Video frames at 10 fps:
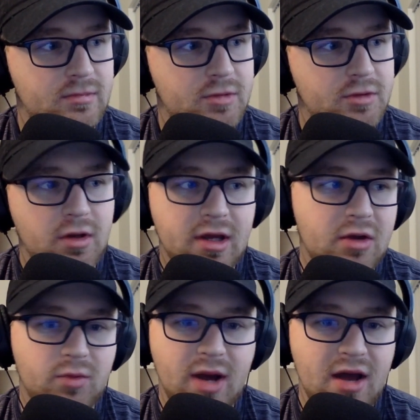You're looking
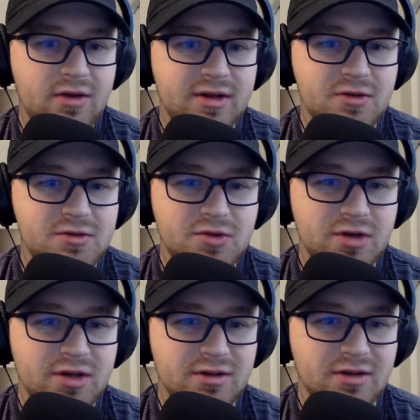around, and
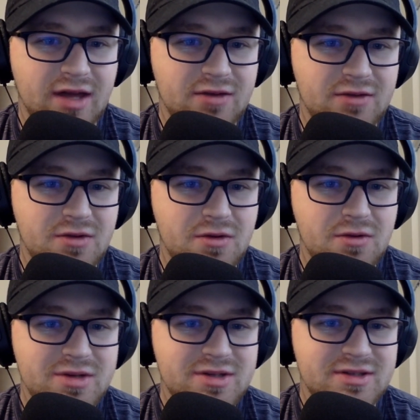who
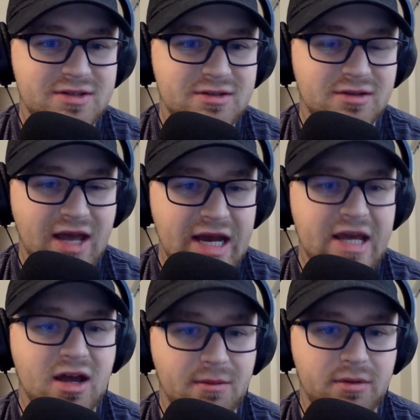is lining
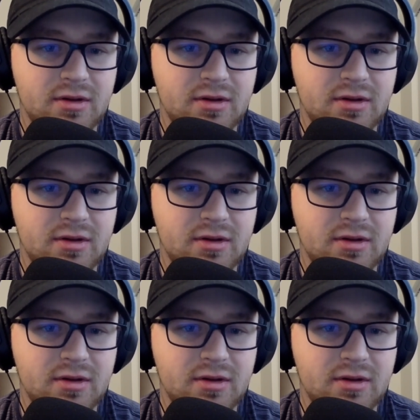up